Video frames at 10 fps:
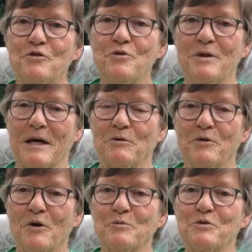do that,
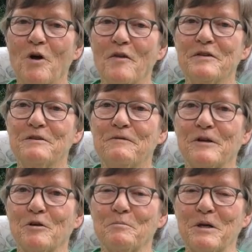although it was rather
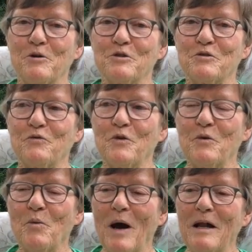difficult because for
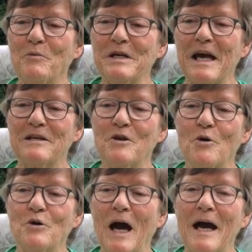a while we had
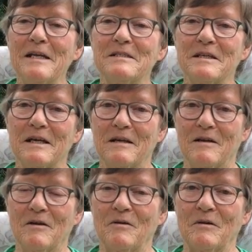no guide
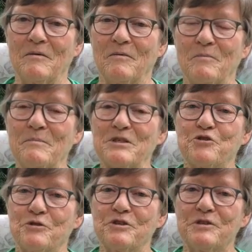
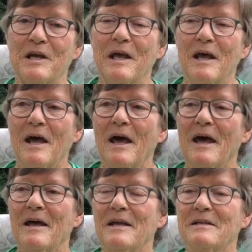mistress.
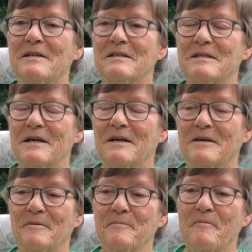And
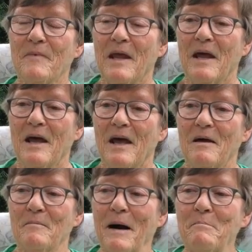
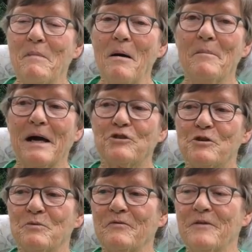my mum
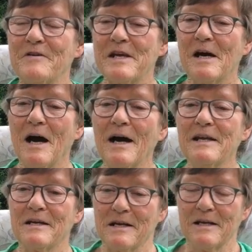actually very
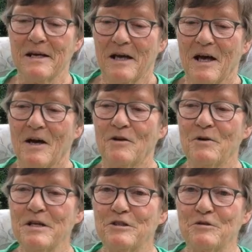kindly
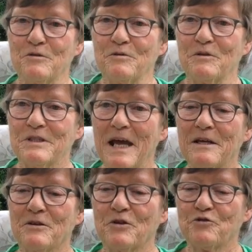agreed to
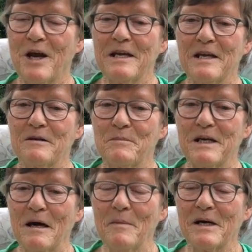take the training and
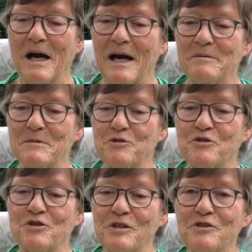become a guide
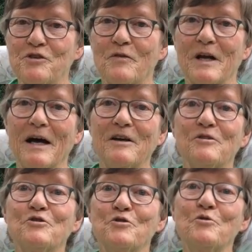mistress just so that I
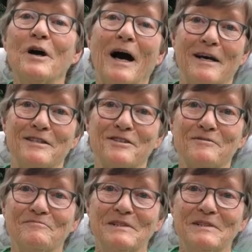could do guides.